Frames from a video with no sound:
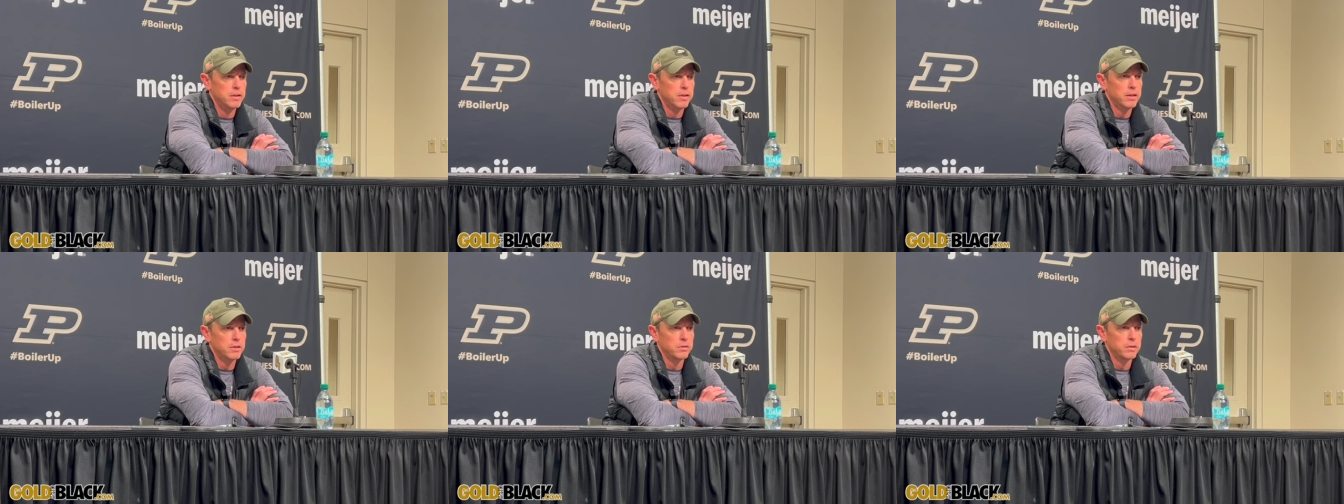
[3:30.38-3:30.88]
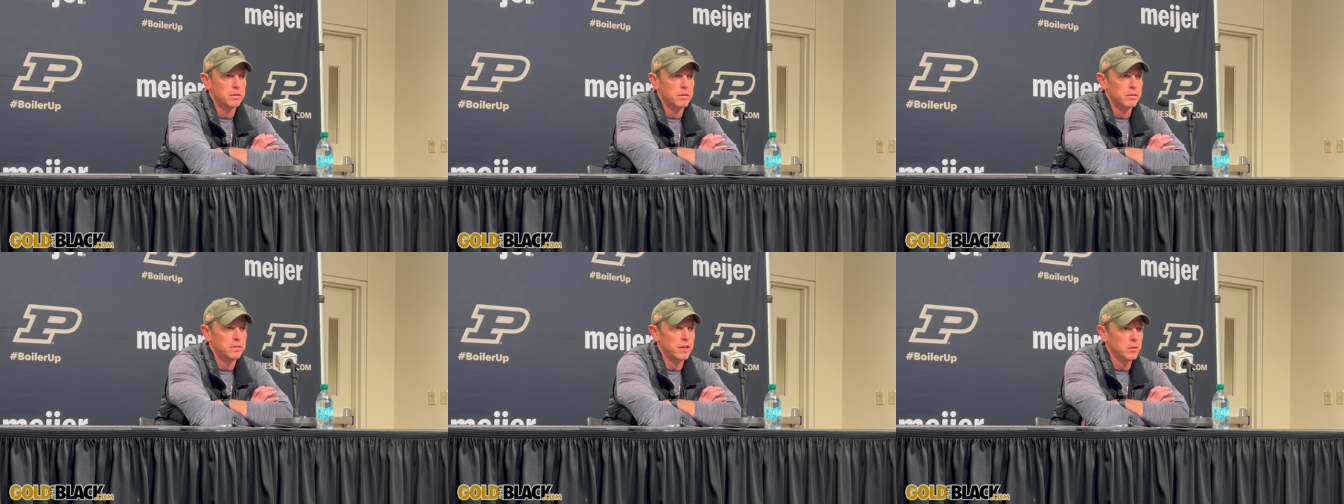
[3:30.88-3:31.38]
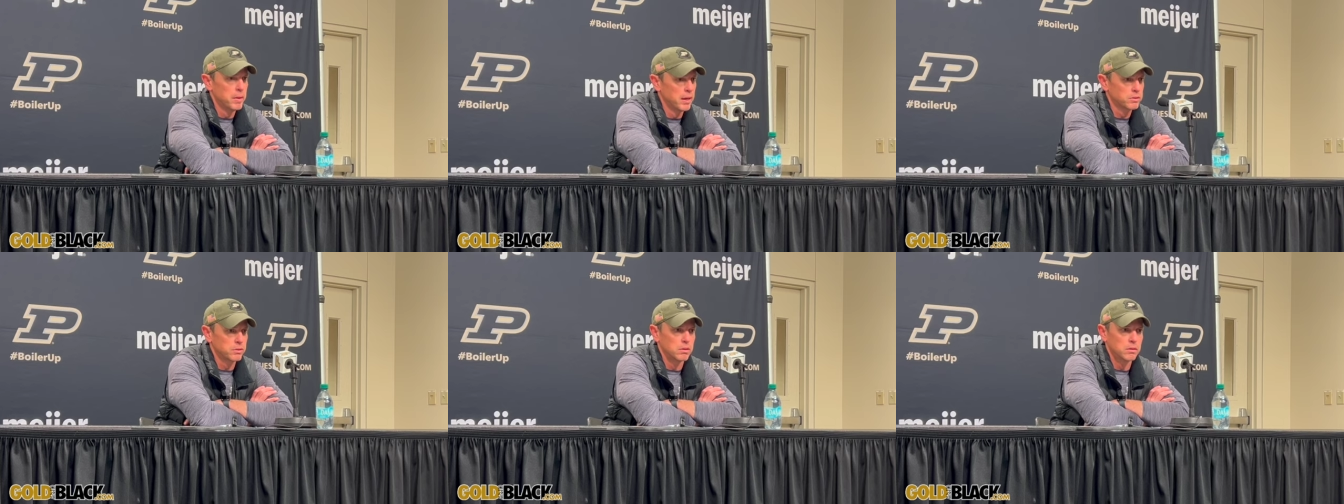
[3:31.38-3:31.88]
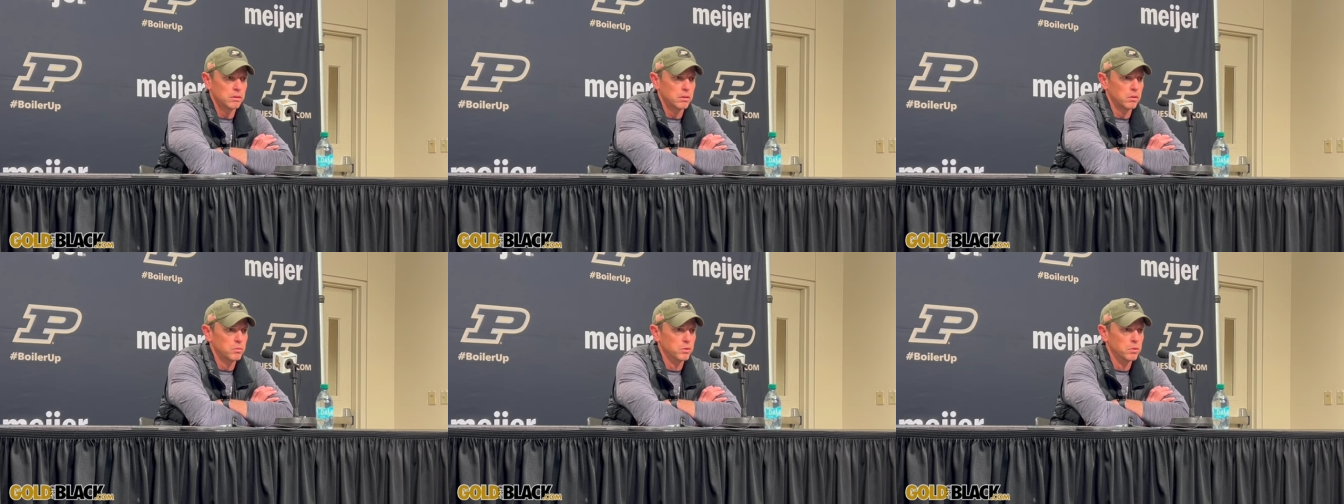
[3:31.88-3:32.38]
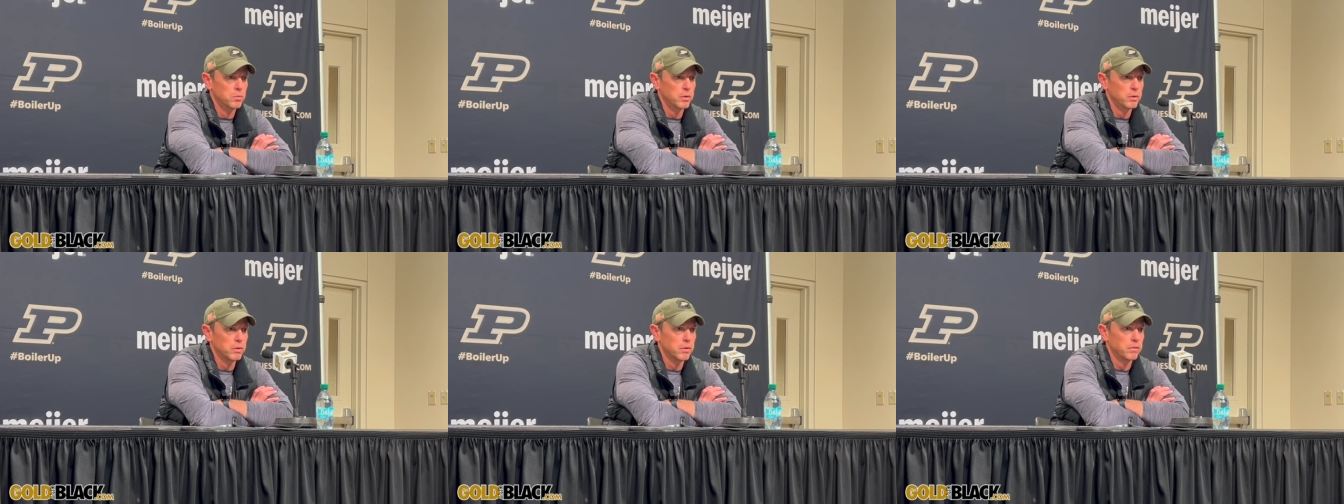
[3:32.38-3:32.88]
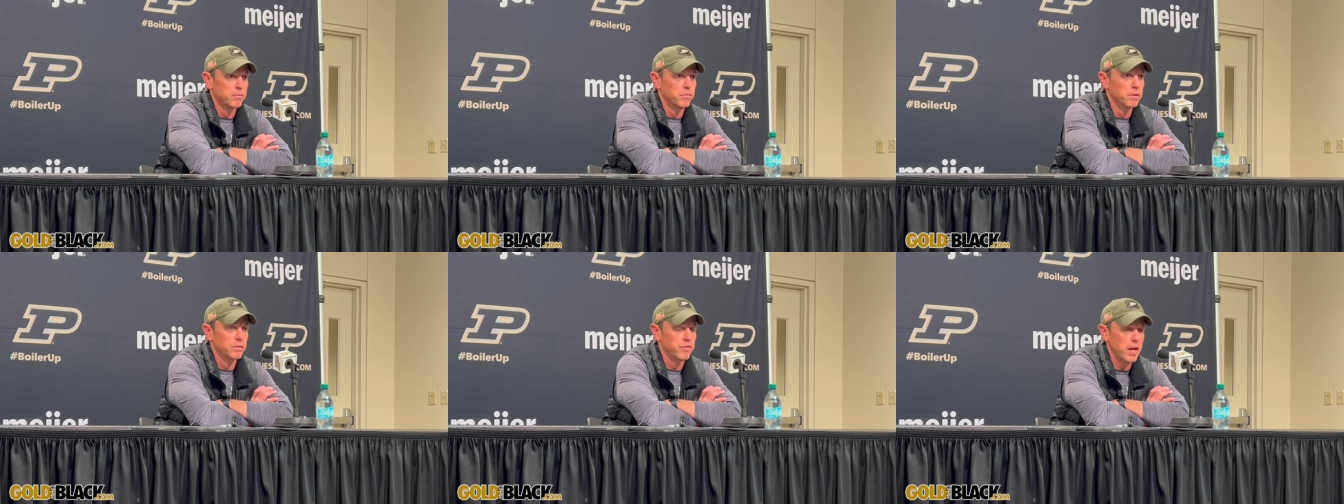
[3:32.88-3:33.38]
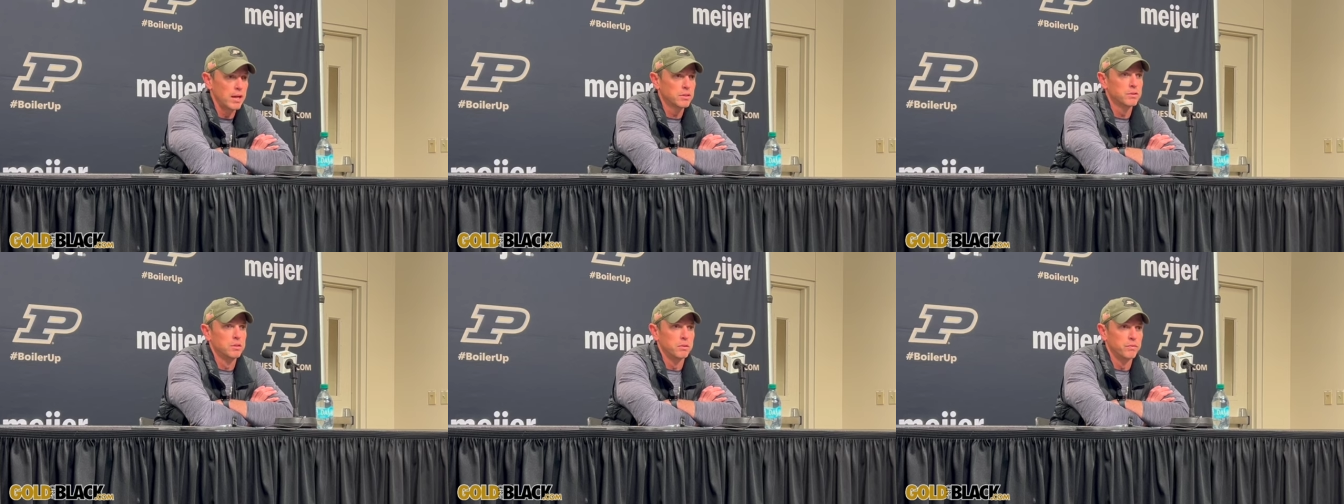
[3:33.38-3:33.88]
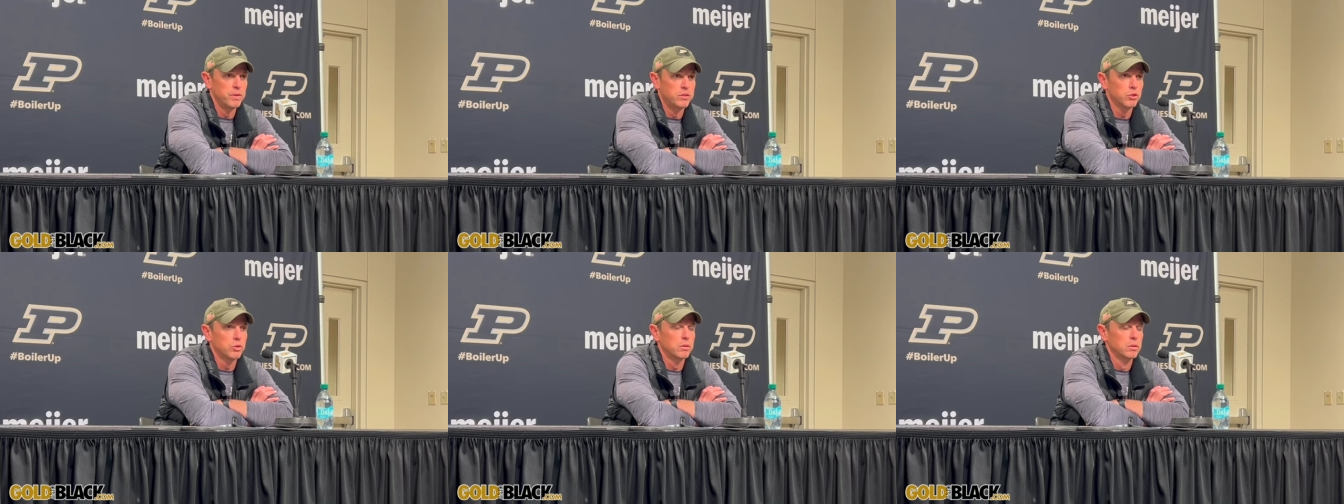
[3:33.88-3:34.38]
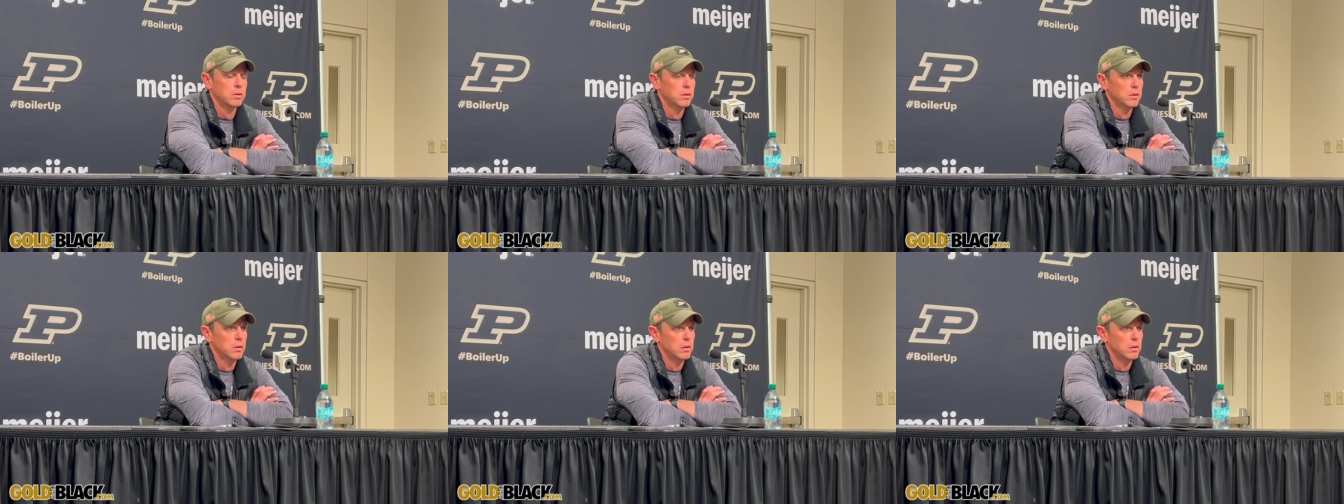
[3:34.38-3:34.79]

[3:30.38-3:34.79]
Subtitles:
you got the tailbacks are a room where they're fast and they're physical.